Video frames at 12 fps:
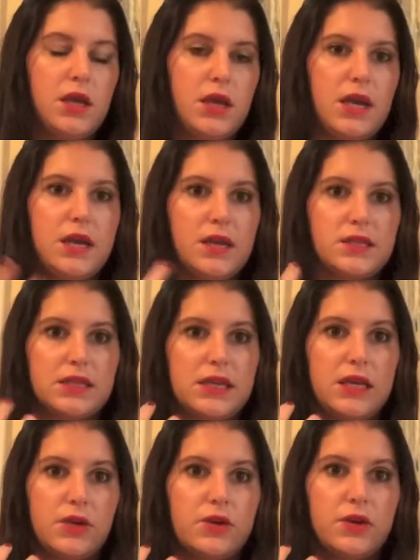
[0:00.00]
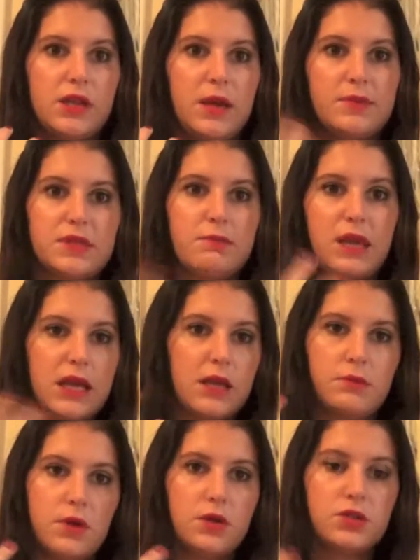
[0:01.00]
and doesn't kill your lips and make
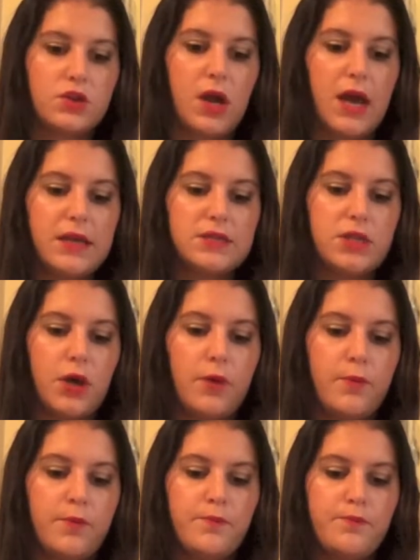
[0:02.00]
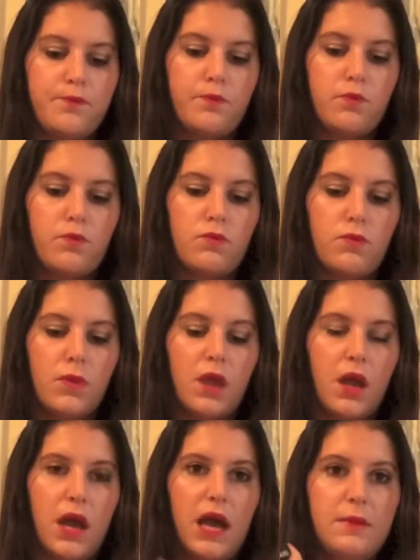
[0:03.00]
them all dry. So
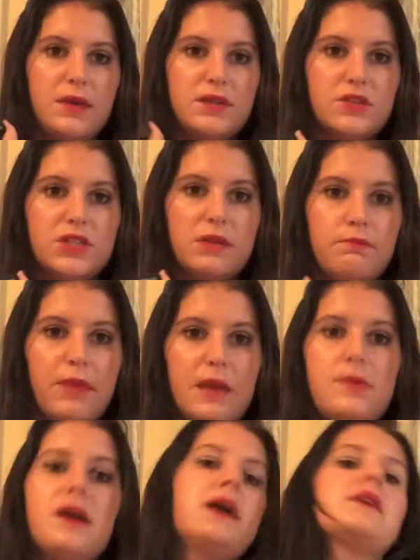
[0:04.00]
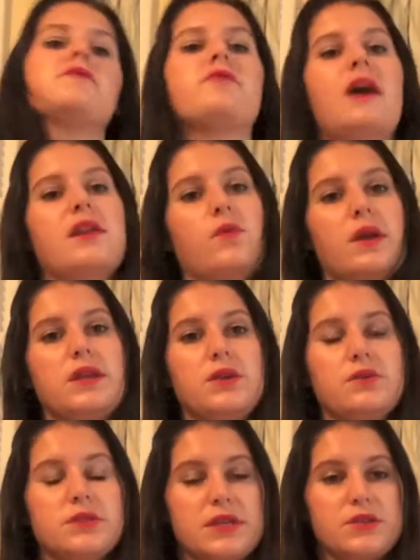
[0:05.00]
I'm interested, maybe I can find a way to
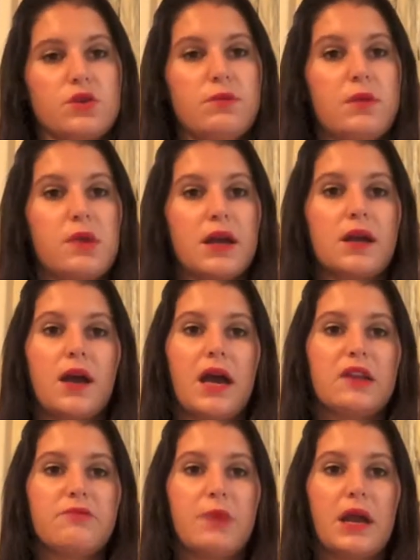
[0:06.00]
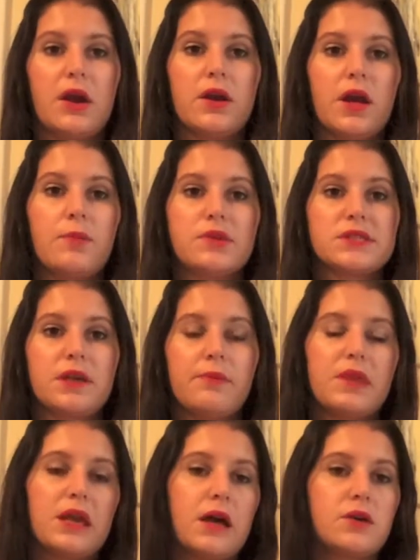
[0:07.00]
use this, or maybe I can kind of pair it up with
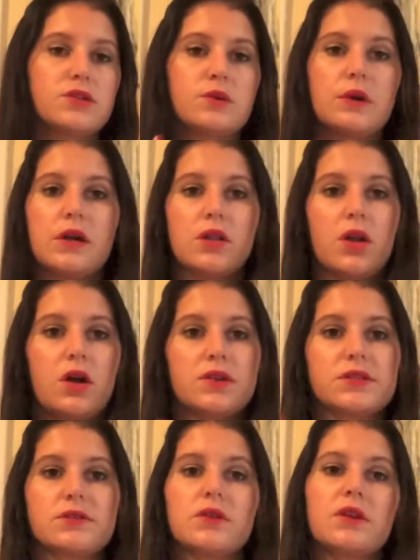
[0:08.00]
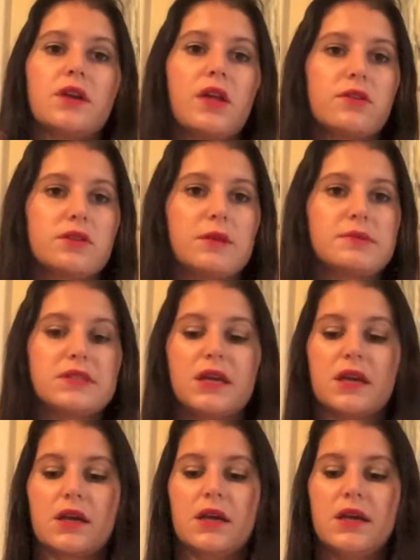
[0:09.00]
something else, or a gloss or another
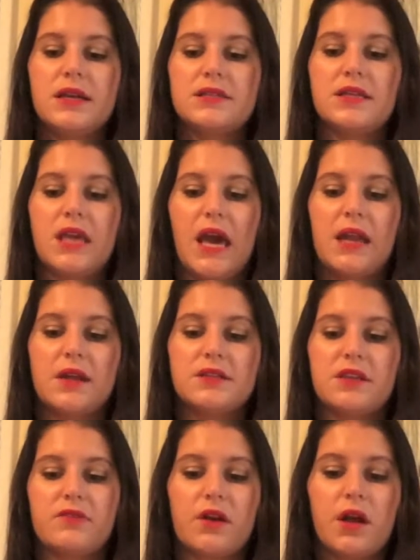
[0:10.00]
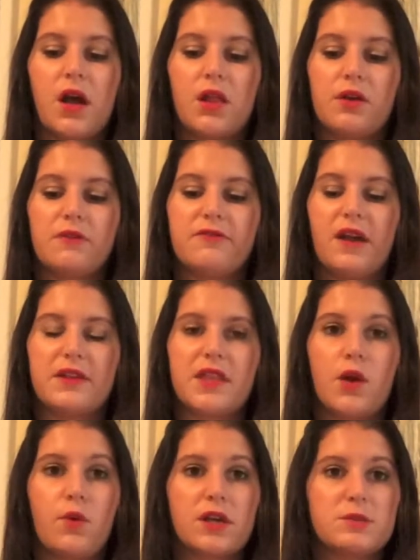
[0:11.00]
lipstick to get a different color effect
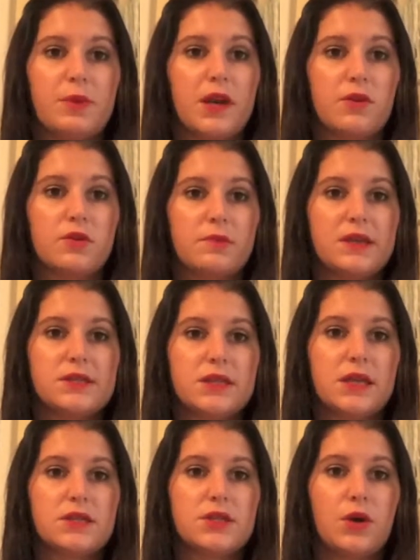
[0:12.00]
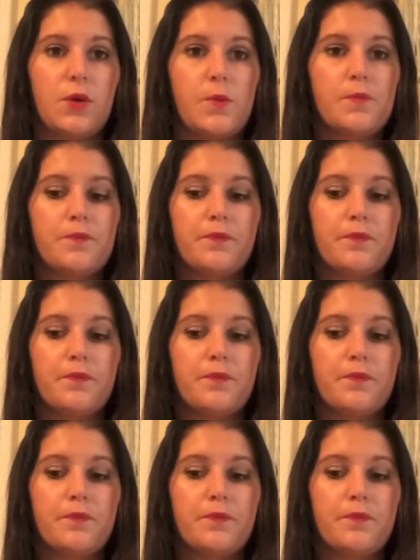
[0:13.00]
that works better with my skin tone.